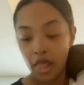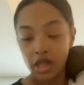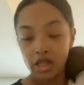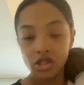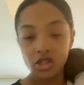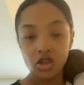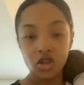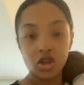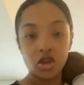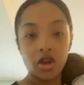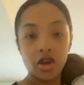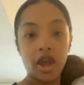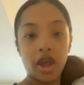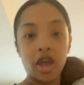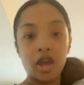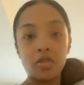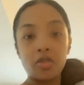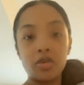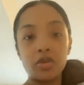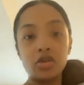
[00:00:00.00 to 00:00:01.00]
so you're
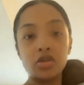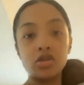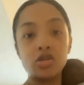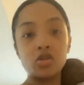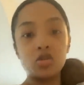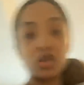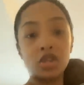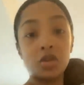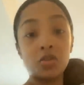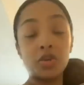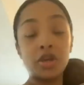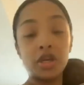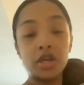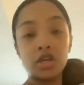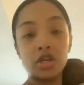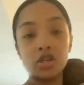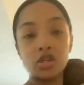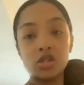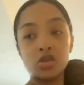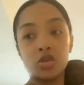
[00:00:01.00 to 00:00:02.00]
able with the
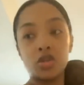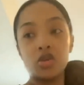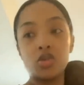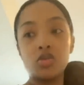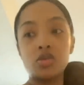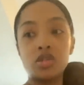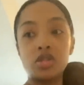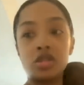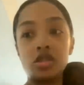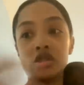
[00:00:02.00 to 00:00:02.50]
pills when you